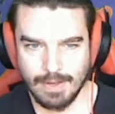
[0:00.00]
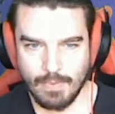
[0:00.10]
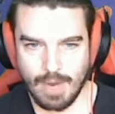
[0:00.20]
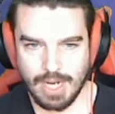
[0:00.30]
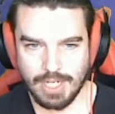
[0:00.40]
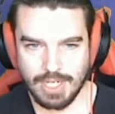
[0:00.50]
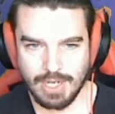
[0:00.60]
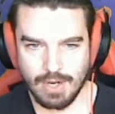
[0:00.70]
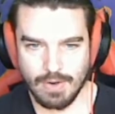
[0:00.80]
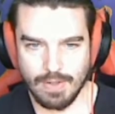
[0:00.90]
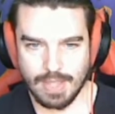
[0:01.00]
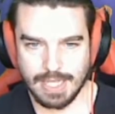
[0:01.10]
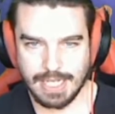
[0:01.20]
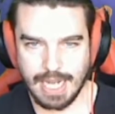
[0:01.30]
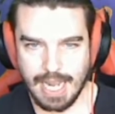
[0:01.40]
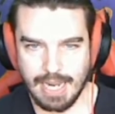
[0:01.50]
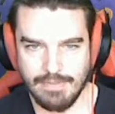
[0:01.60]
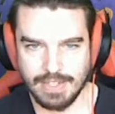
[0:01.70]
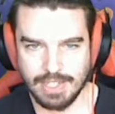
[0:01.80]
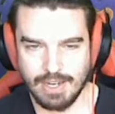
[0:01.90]
Raging Earth Titan
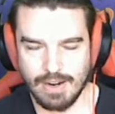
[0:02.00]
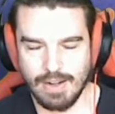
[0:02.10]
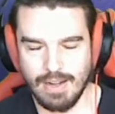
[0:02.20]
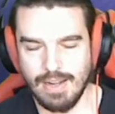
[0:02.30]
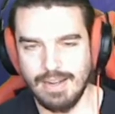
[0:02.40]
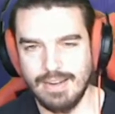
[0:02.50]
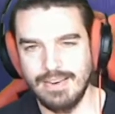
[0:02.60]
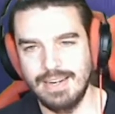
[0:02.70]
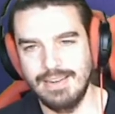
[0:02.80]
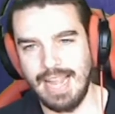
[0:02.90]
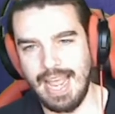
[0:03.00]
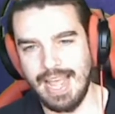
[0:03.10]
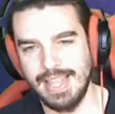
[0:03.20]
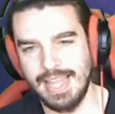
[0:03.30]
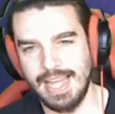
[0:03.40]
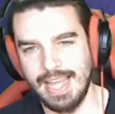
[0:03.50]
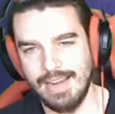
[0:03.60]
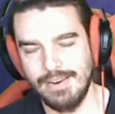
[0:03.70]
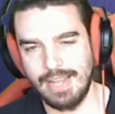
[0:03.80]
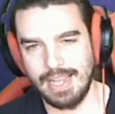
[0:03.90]
Vision card. Oh, I already had
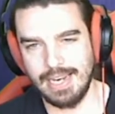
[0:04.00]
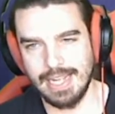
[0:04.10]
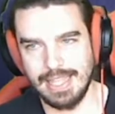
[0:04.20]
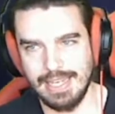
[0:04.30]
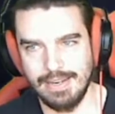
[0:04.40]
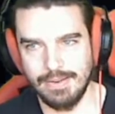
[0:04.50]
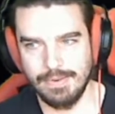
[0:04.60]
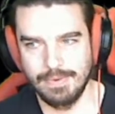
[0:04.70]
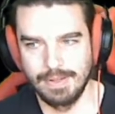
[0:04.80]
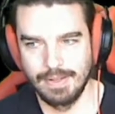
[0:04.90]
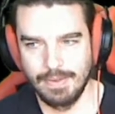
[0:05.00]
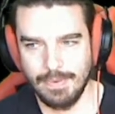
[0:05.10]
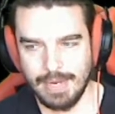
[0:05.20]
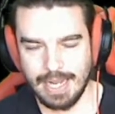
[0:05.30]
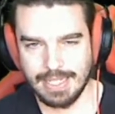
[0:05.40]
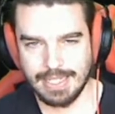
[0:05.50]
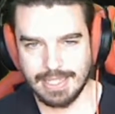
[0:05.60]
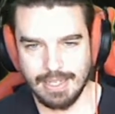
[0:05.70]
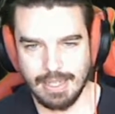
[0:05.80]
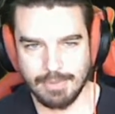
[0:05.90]
that. Okay, nothing new. We got
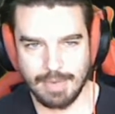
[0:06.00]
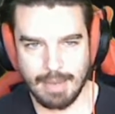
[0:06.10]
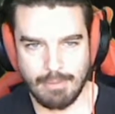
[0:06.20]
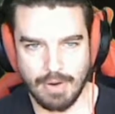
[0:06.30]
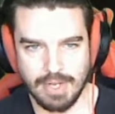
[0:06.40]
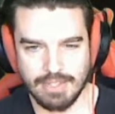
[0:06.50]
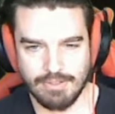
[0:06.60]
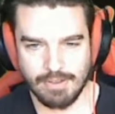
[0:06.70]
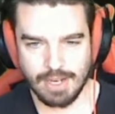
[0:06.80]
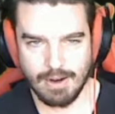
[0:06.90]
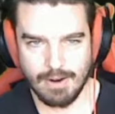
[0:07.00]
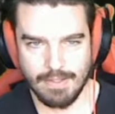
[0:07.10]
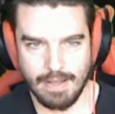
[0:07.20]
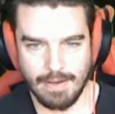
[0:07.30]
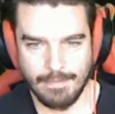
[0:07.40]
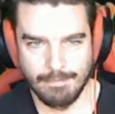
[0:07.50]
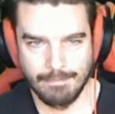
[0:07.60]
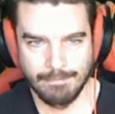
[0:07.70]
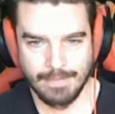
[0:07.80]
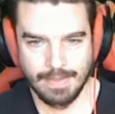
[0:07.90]
skill ups. We got points for the card,
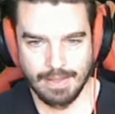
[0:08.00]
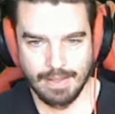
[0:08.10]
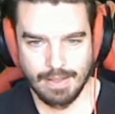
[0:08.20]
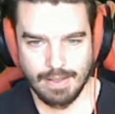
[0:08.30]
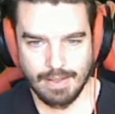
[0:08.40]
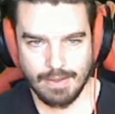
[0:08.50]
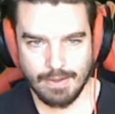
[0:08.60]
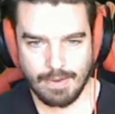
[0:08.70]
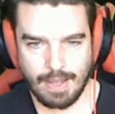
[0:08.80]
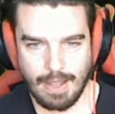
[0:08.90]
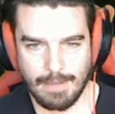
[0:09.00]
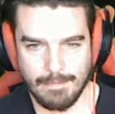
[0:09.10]
though. Okay.